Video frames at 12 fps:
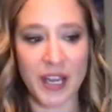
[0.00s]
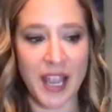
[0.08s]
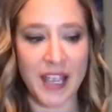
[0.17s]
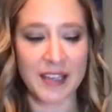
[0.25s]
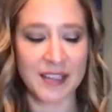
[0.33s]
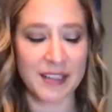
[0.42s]

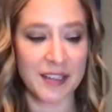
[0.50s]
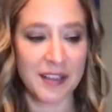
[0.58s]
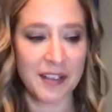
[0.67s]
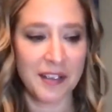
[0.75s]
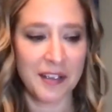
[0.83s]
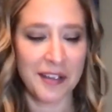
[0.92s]
And
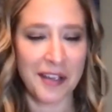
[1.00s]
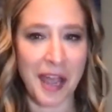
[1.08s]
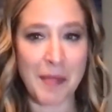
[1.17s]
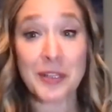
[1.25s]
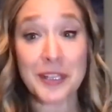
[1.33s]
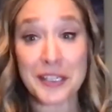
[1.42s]
I'm
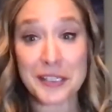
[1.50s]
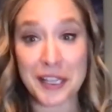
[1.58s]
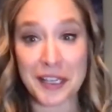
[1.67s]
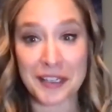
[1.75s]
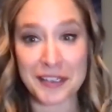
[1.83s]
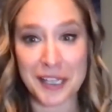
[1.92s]
really
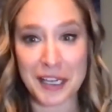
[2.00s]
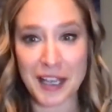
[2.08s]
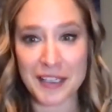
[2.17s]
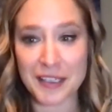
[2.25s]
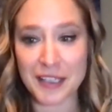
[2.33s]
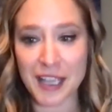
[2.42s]
excited because I
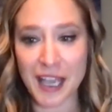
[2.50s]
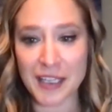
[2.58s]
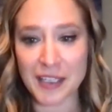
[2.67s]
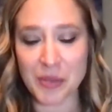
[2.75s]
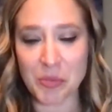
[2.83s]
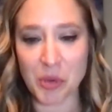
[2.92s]
got to the end
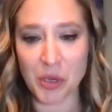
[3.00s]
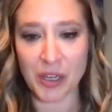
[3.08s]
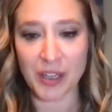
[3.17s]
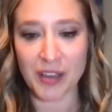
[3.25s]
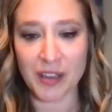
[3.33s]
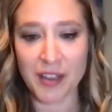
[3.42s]
of the
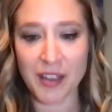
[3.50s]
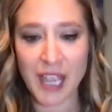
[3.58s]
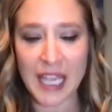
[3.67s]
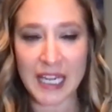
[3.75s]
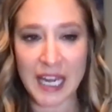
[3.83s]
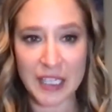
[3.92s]
book
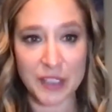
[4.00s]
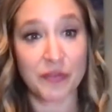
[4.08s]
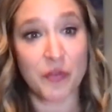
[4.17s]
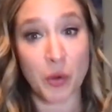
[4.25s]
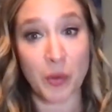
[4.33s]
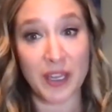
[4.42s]
and it has a
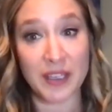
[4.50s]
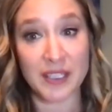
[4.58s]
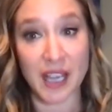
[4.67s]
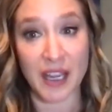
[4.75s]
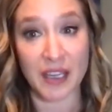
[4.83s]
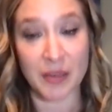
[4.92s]
four week
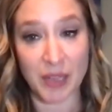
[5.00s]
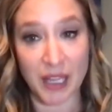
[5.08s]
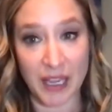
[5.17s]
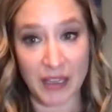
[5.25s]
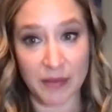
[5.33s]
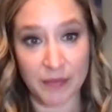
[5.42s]
diet
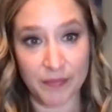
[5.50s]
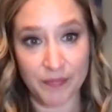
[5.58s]
plan.